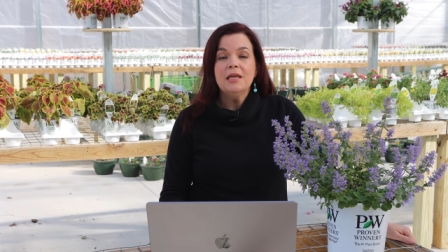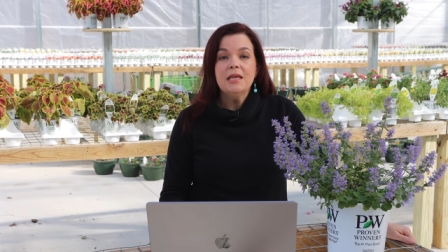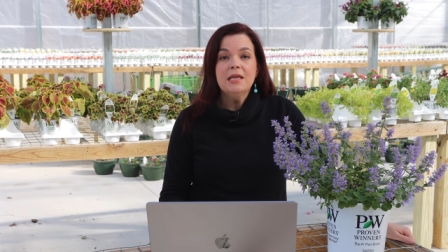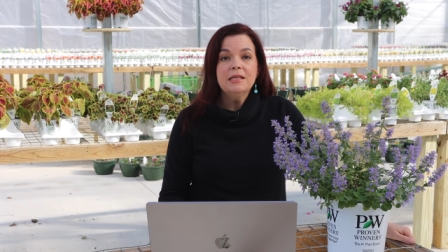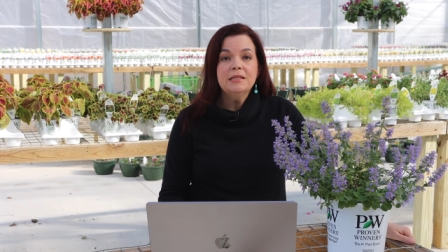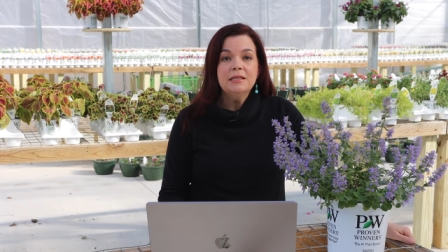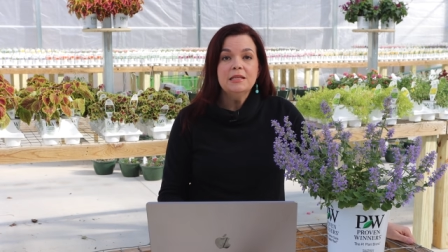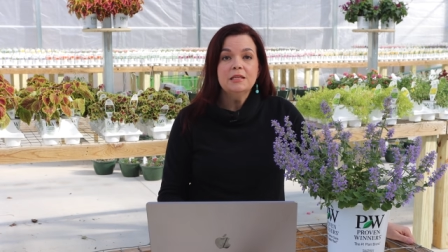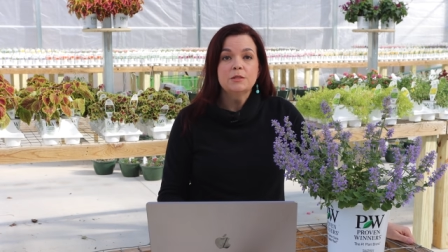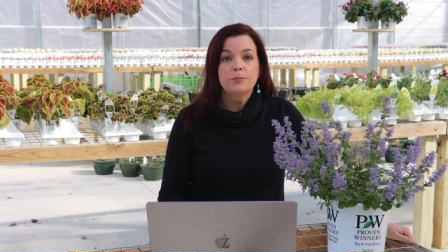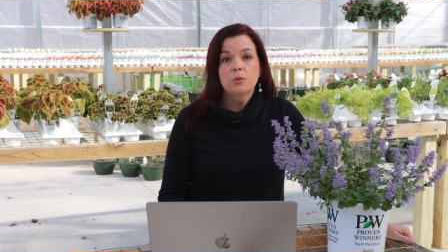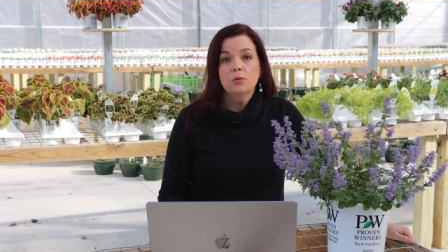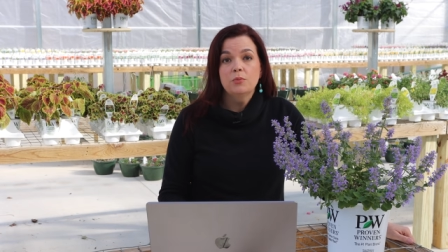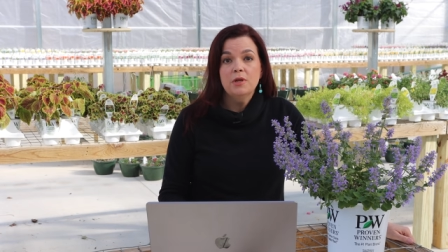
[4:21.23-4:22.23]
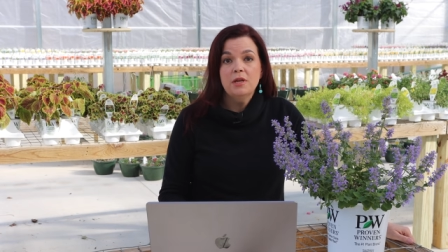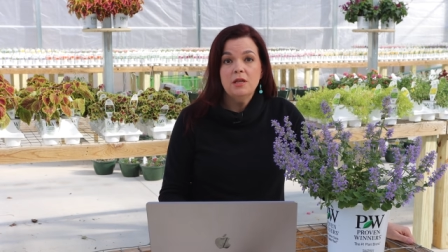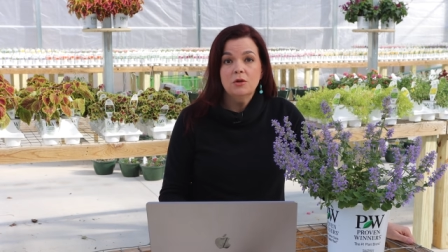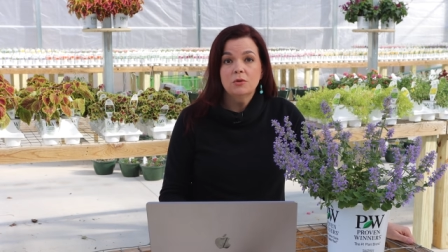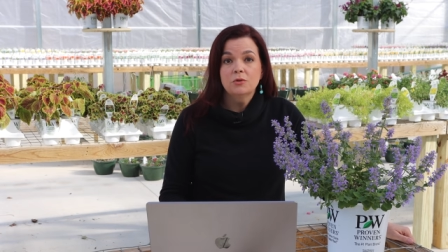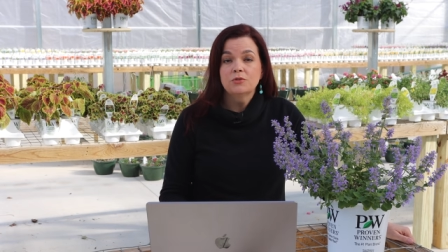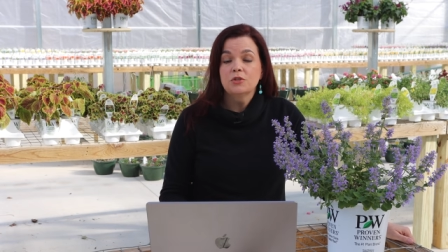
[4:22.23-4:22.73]
easiest
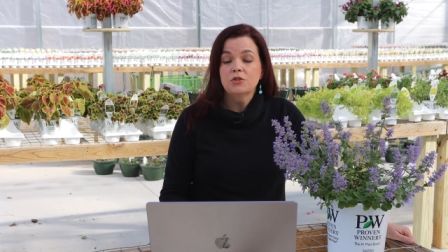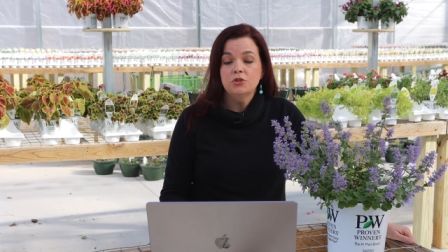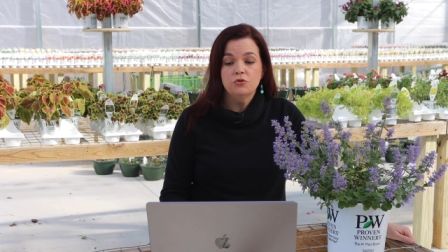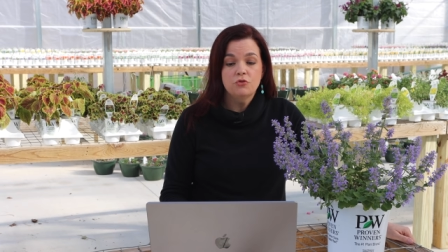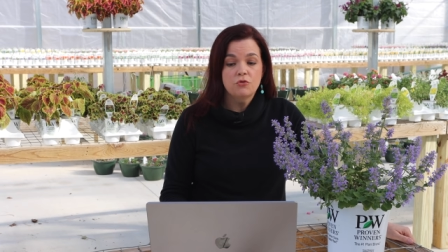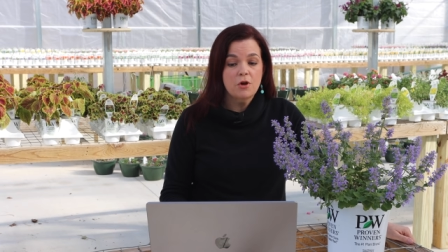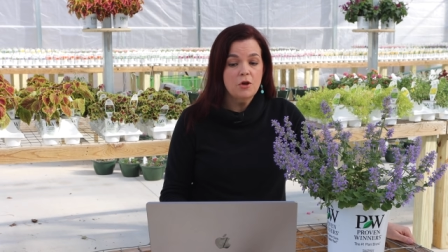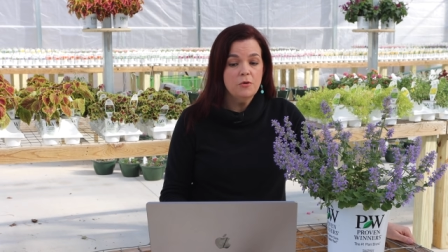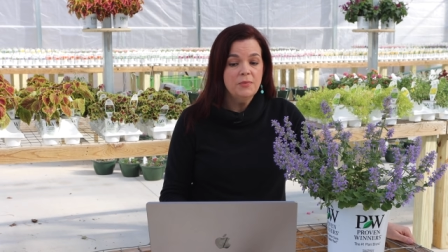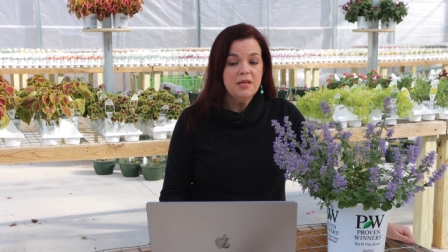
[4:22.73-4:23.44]
perennials to grow.